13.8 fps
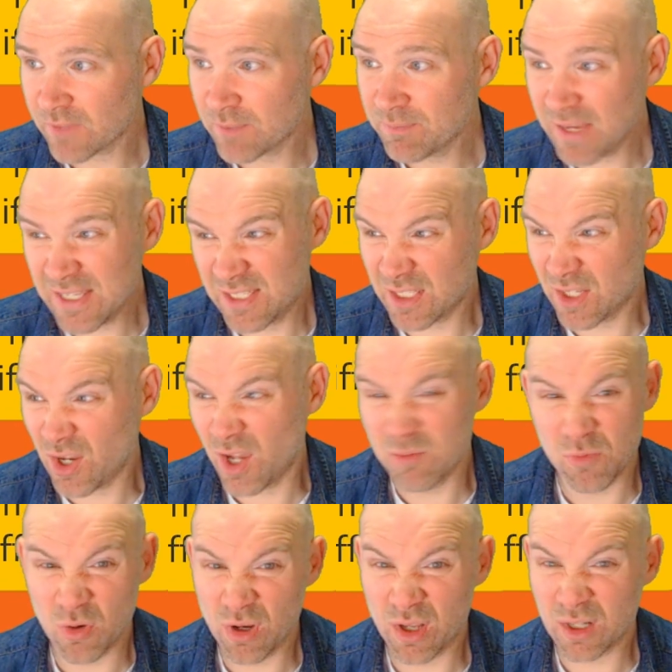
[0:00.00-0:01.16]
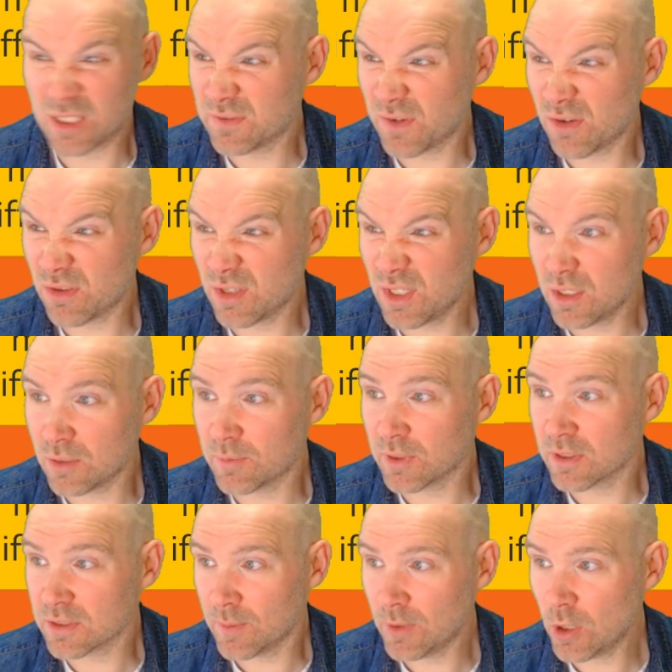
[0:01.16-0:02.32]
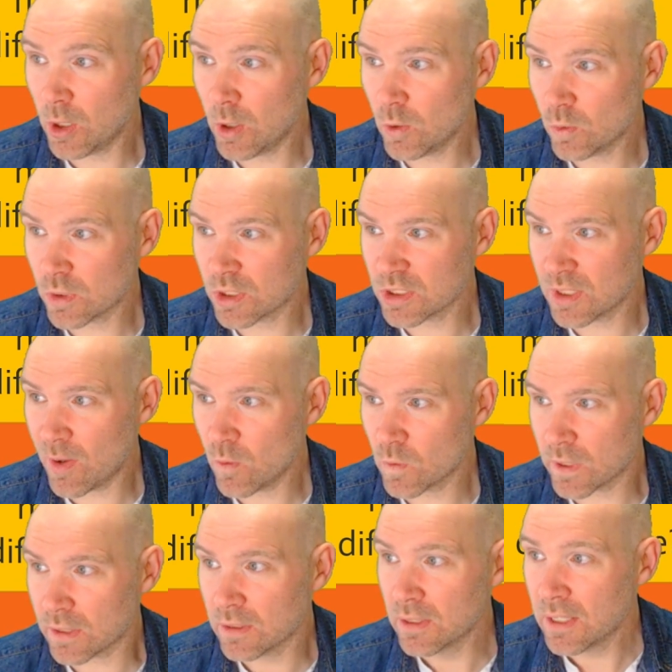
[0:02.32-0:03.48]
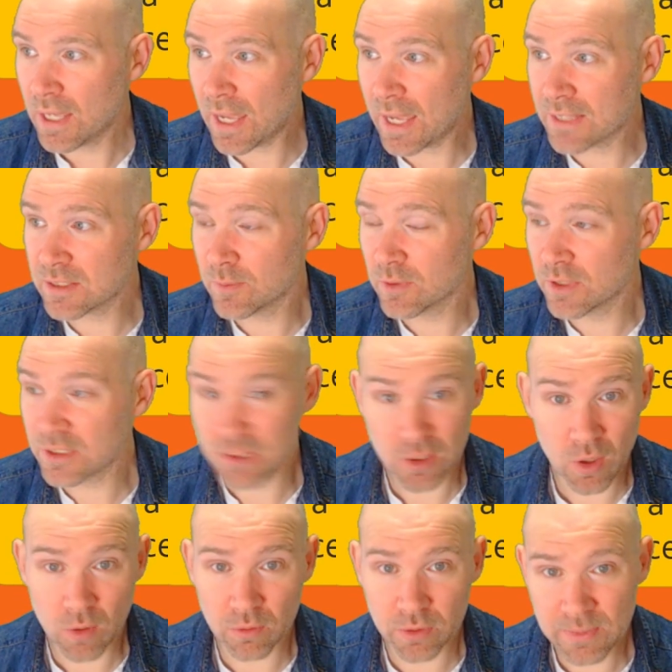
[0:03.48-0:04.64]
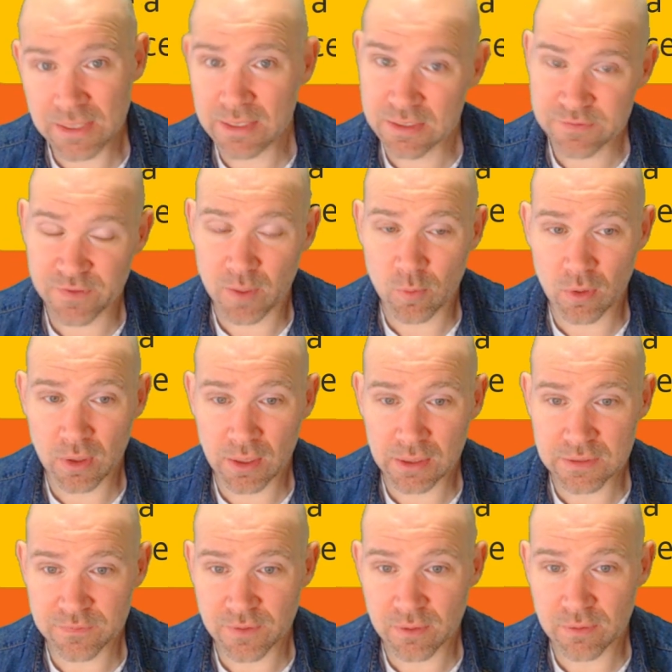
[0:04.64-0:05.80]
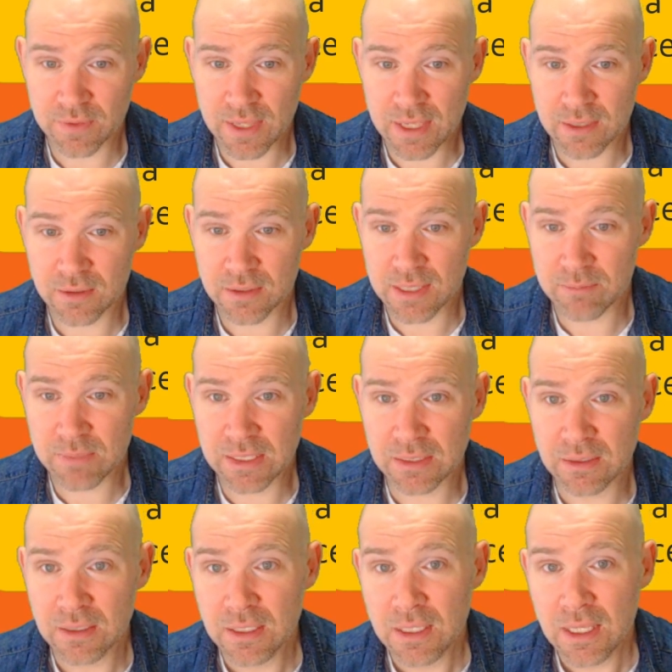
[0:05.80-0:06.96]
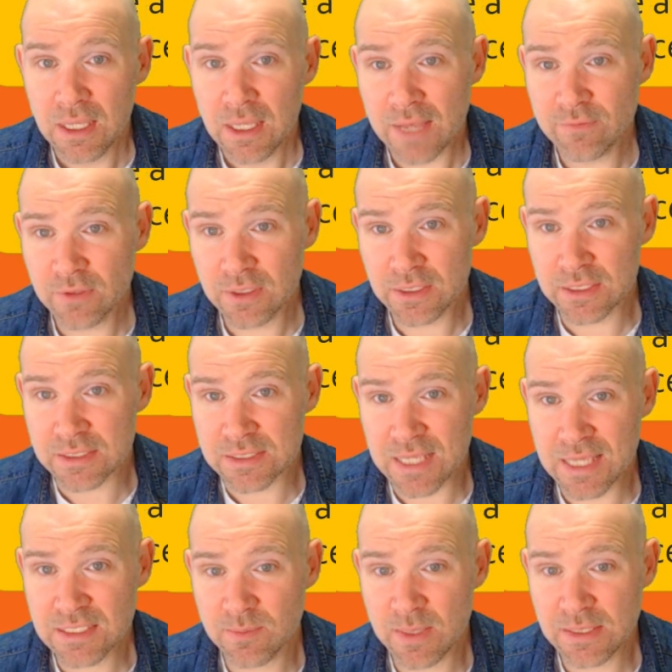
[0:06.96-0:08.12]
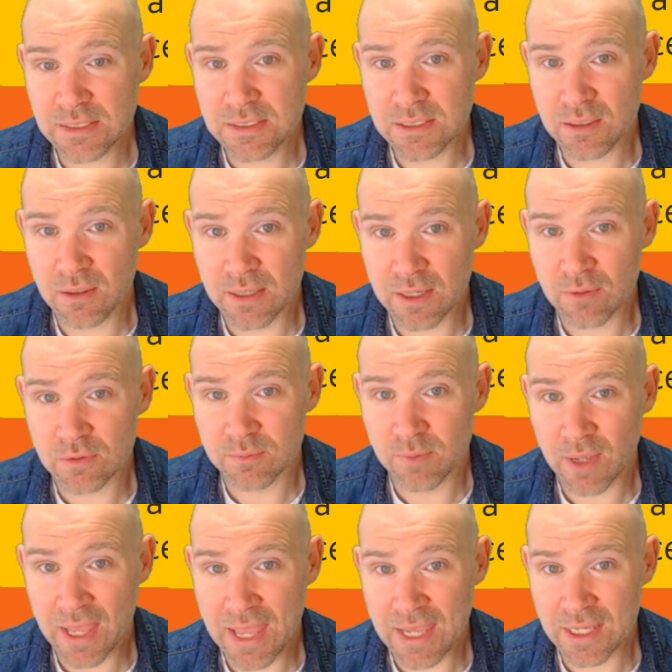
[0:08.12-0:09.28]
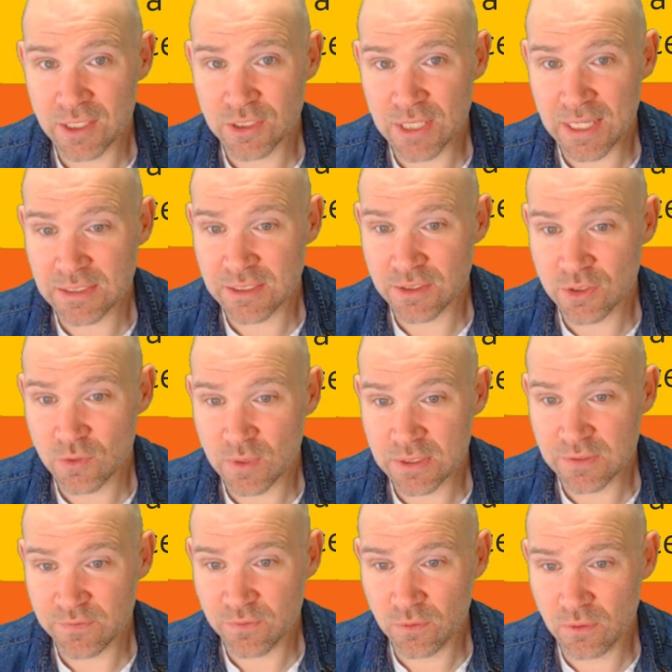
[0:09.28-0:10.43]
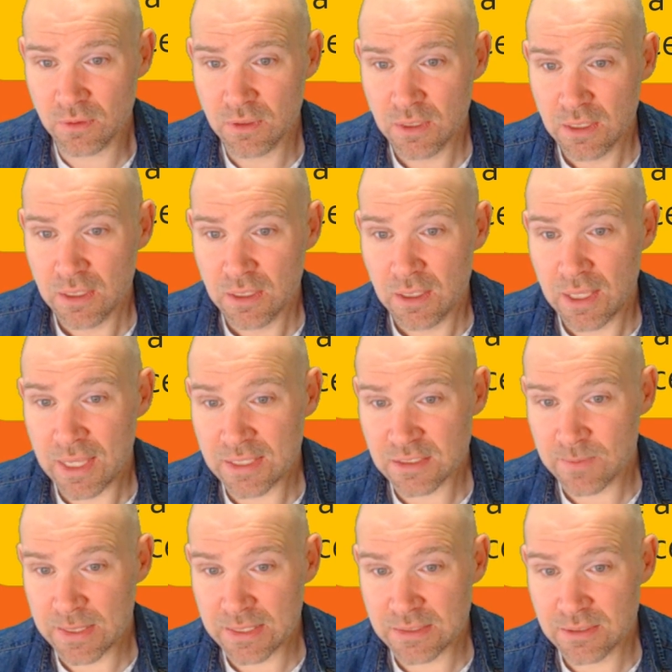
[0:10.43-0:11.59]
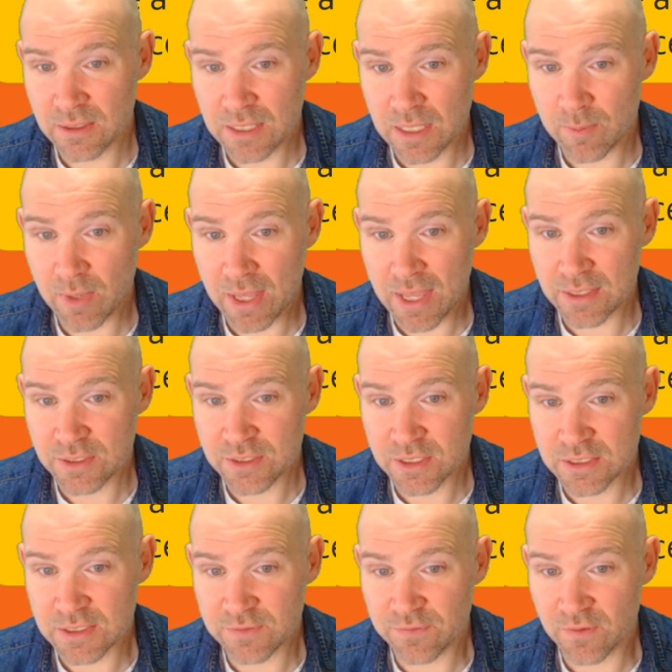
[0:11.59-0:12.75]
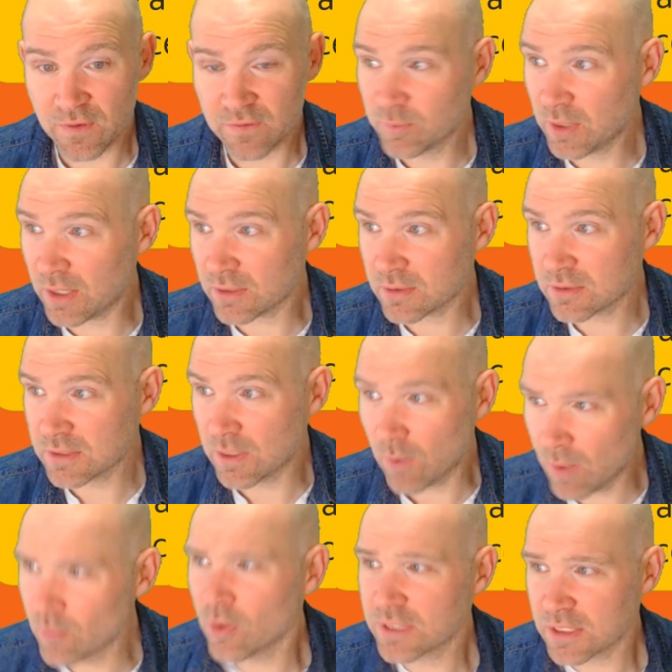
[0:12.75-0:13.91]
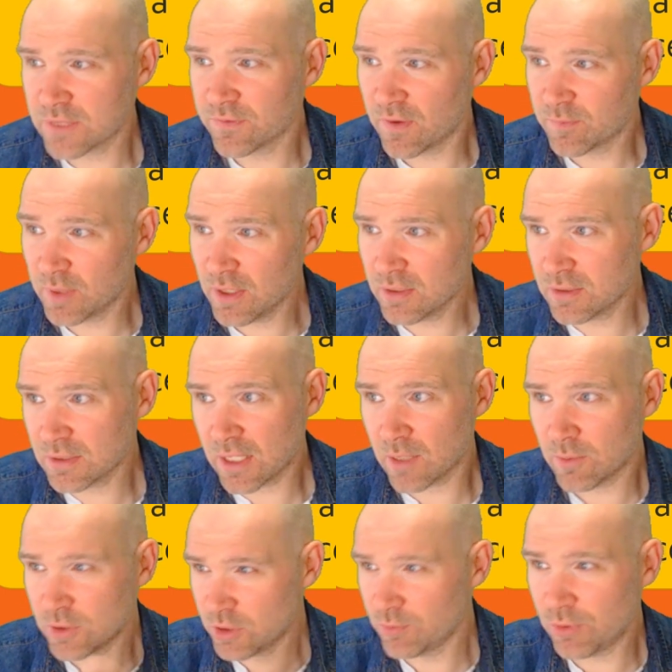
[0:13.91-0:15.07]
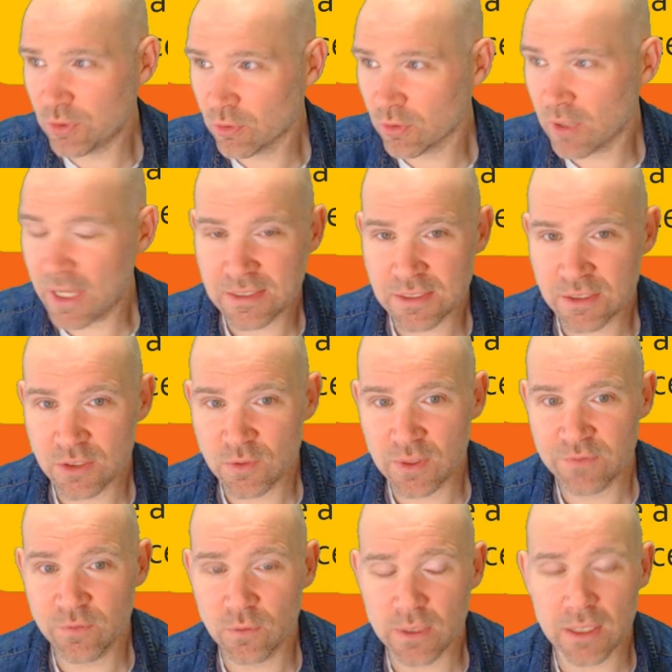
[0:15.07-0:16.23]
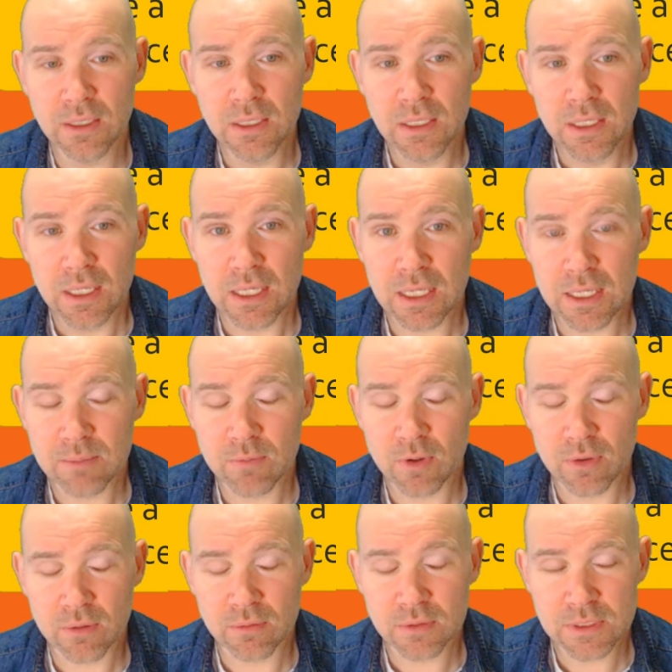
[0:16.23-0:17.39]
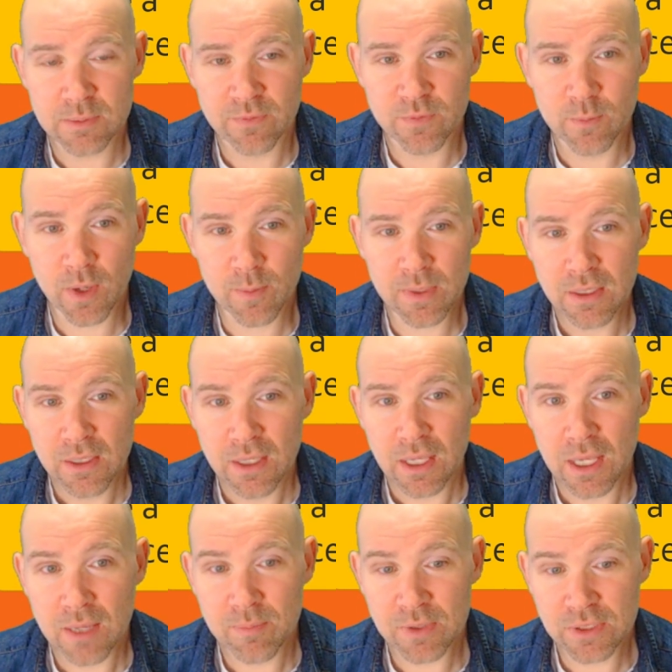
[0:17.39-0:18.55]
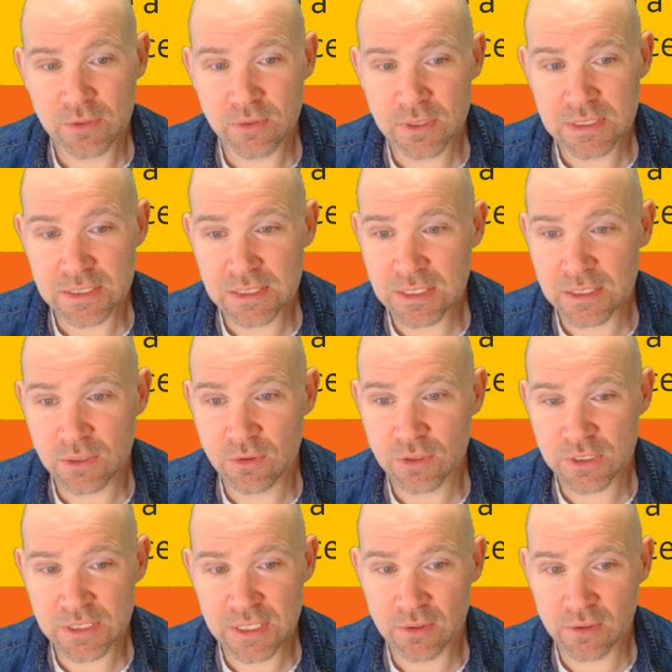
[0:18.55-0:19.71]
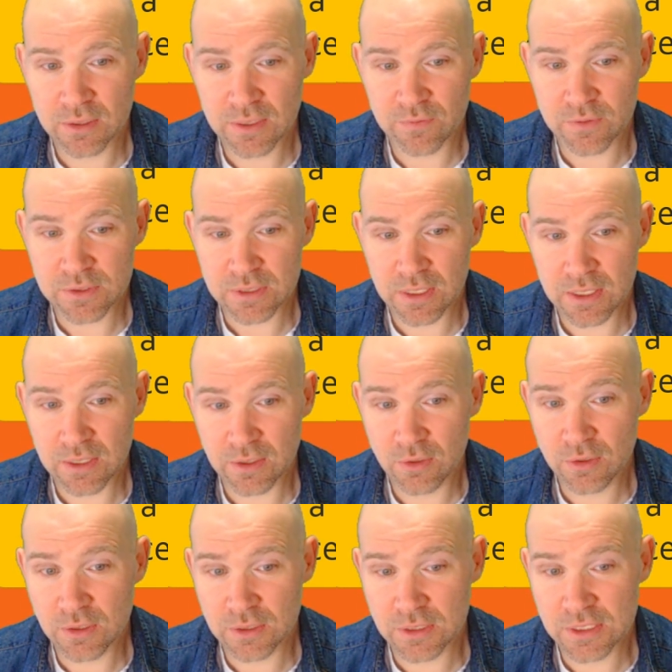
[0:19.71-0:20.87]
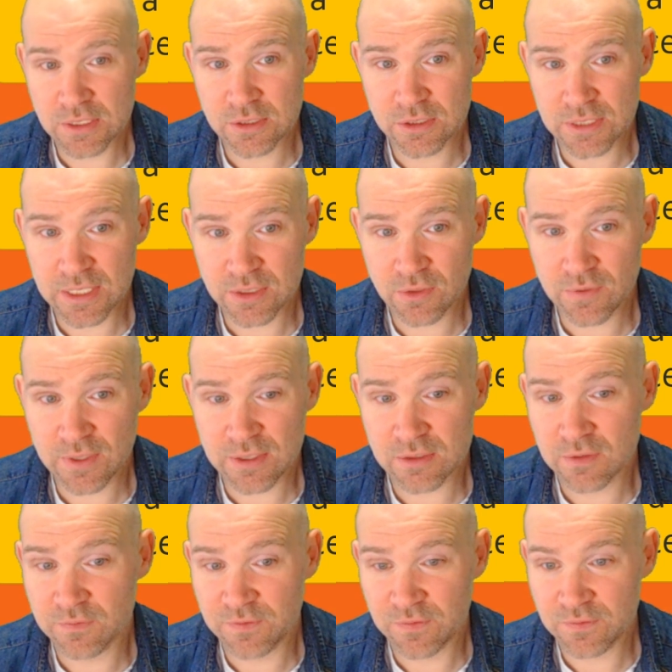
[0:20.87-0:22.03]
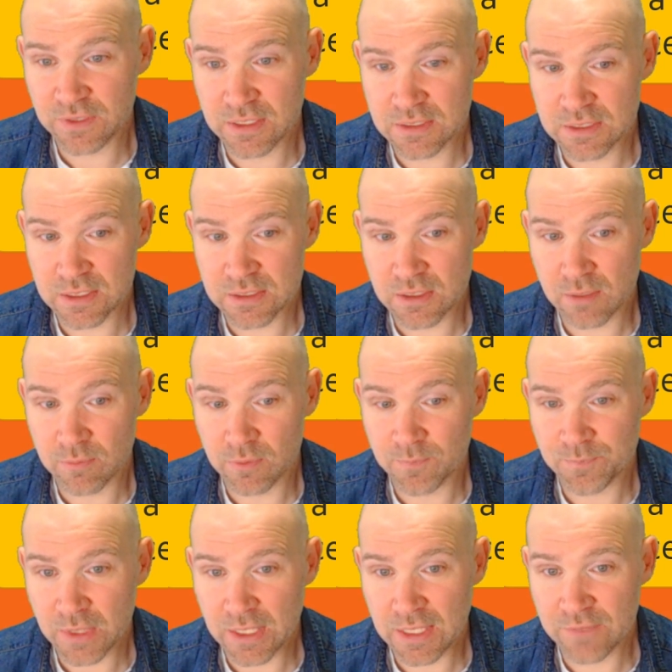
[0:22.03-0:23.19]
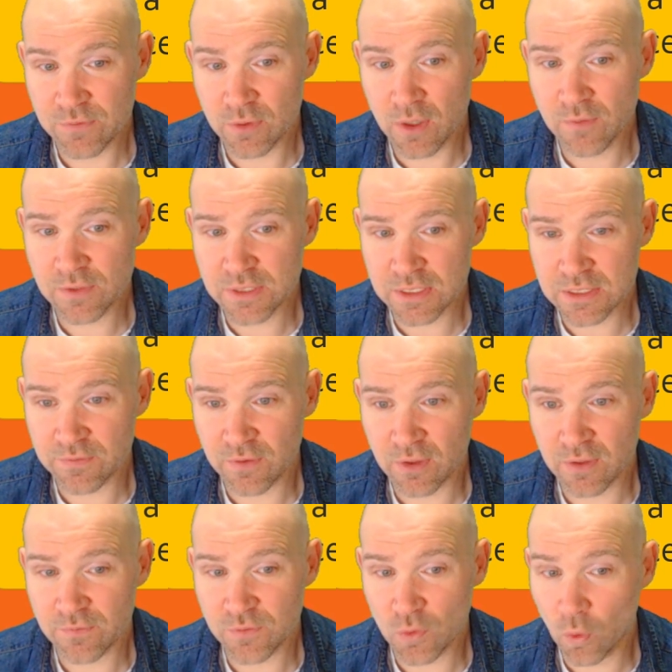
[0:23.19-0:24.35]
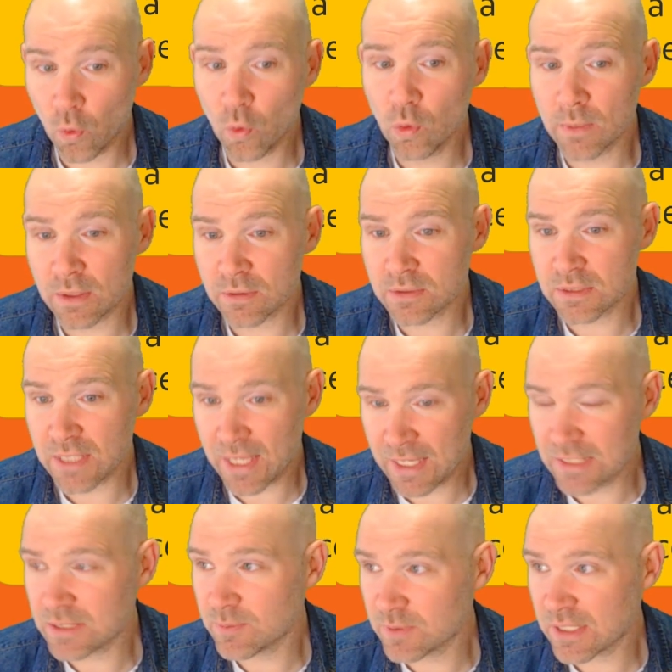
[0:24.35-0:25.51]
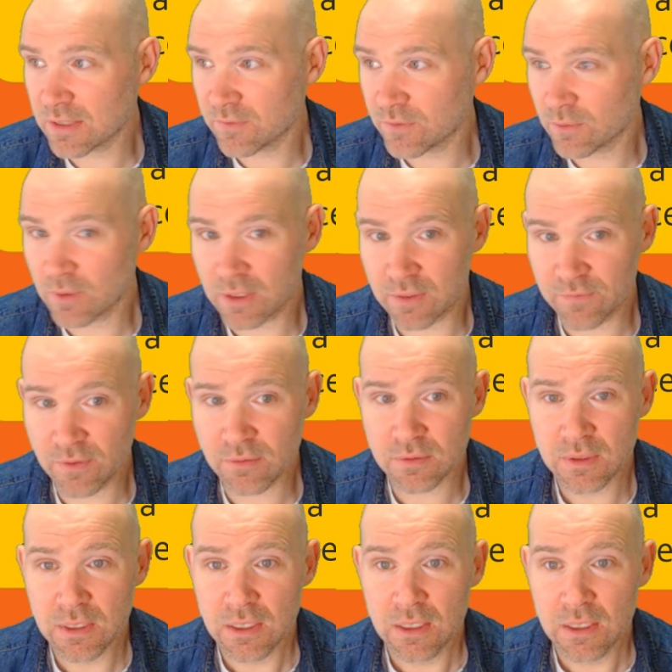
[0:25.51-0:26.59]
basically I'm more likely to vote than you because I'm a lot old, because I'm older, and someone that's a lot older than me is far more likely to vote than than me. Have a look at this: estimated turnout by age 18 to 24 estimated turnout by age 65 plus. Now, I'm not 65 plus, and I'm assuming you're not 18 to 24 yet, um, although some of you might be. Uh, but you can see, you can just see, look at the difference. Look, look at let's just take 2015 as an example. If you're over 65, you're almost 80% of you are going to vote.